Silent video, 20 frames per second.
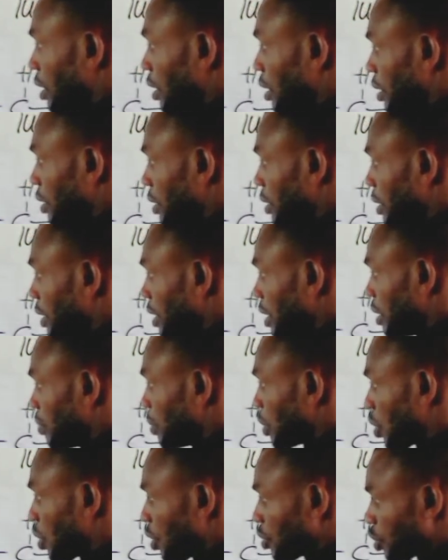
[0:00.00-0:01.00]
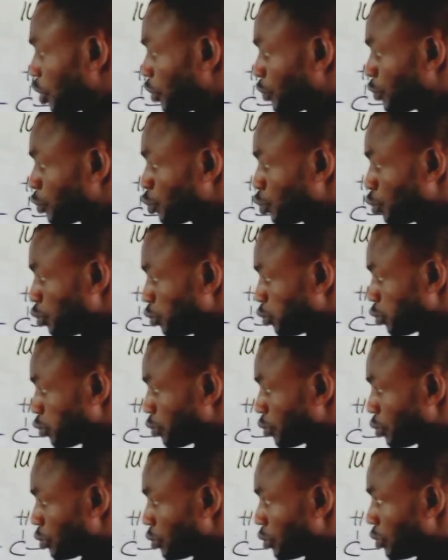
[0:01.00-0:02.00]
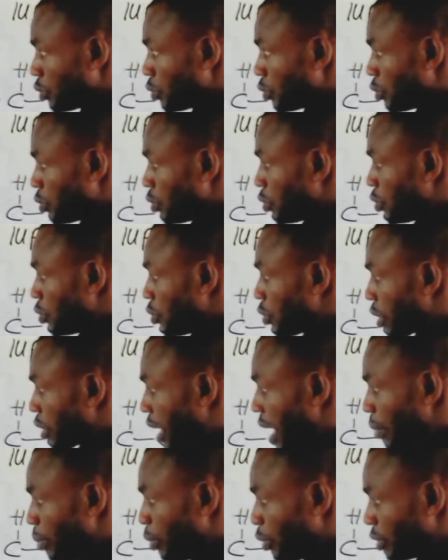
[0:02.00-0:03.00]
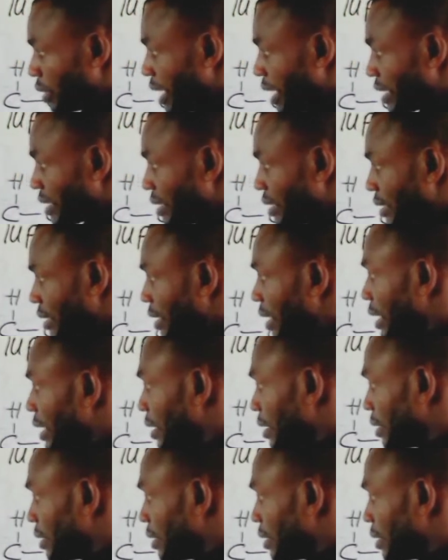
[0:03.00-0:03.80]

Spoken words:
This, because of 2 carbon that is here,